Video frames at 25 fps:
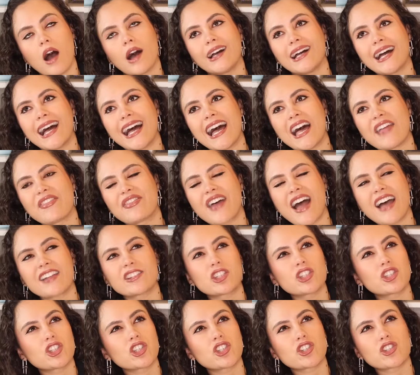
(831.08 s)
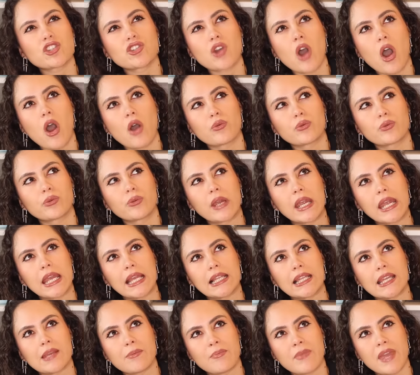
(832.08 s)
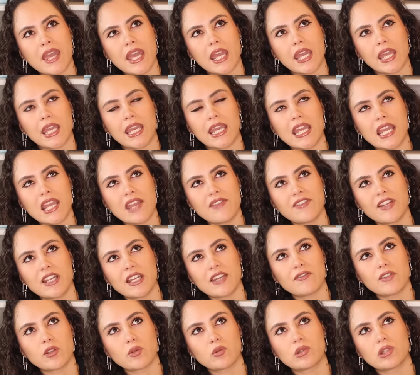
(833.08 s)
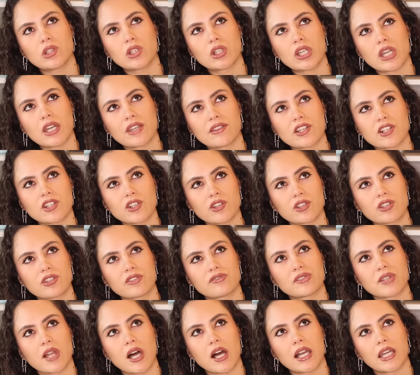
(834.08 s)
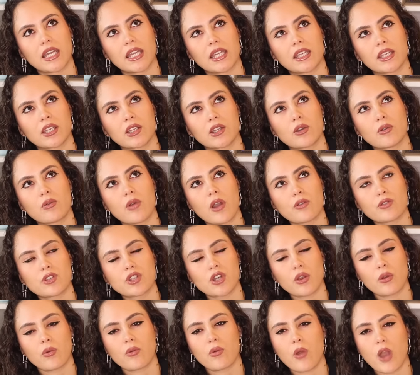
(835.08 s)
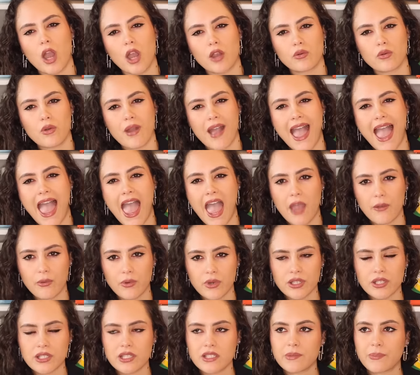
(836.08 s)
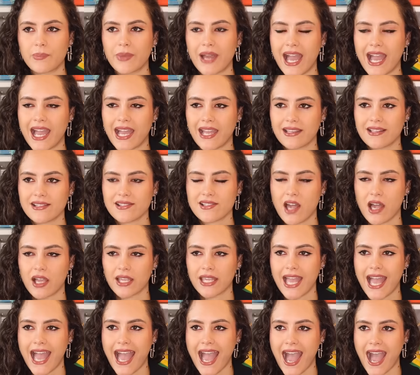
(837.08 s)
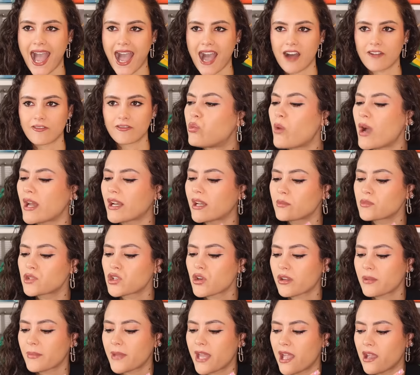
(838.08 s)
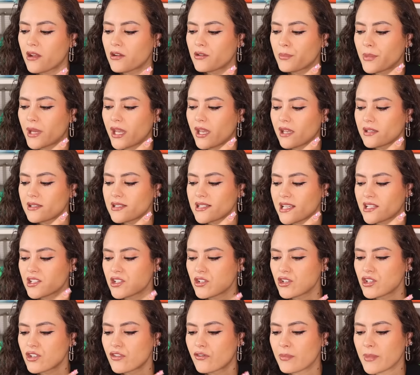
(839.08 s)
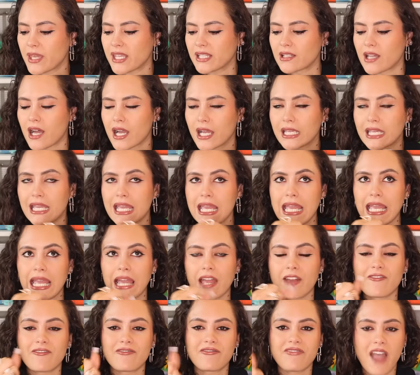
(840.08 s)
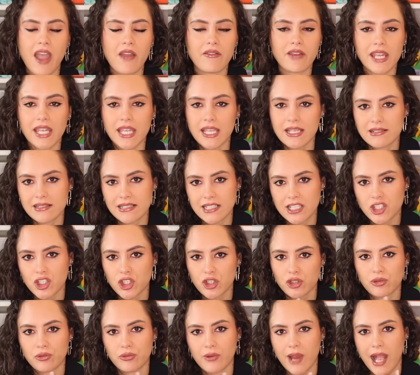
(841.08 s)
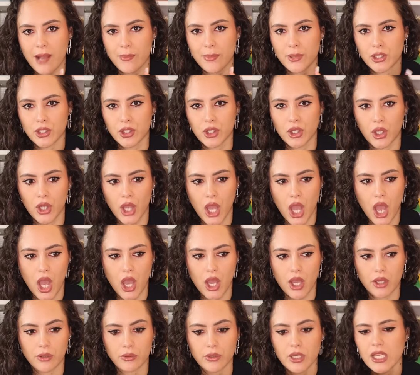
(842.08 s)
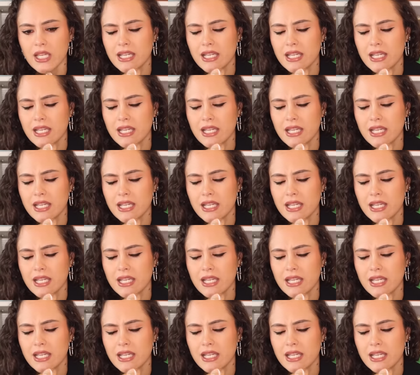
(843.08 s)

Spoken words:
That's just not really me. Even if you look at the sort of like, quote unquote, errand bags I have. When I'm talking about errand bags, I sort of mean like, very easy to grab and go,